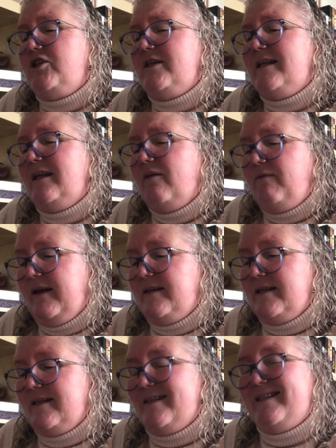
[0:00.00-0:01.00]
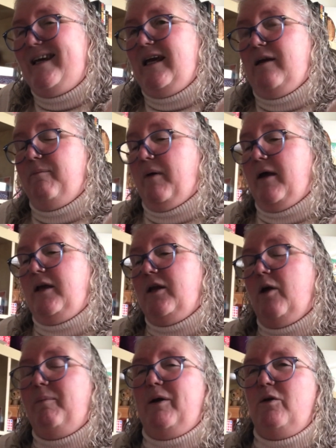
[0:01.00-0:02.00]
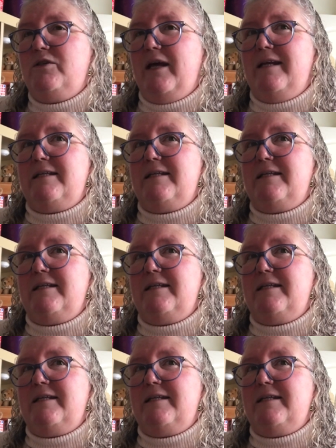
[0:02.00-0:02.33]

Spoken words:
is lovely to see, you know, because